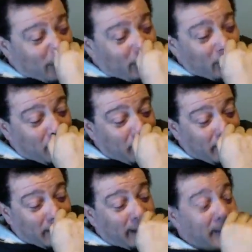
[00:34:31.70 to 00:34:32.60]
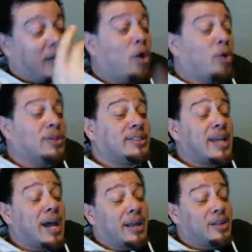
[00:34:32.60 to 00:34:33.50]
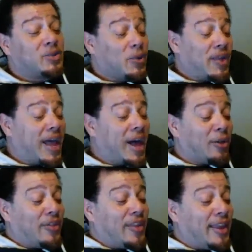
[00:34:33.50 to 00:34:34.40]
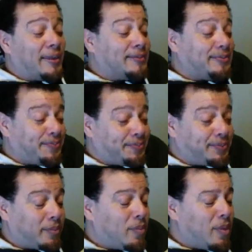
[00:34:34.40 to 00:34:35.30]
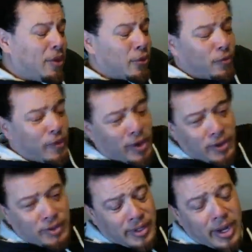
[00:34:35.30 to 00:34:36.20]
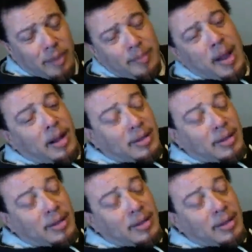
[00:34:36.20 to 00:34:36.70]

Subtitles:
know what I mean? Like, it's without the rear gearbox.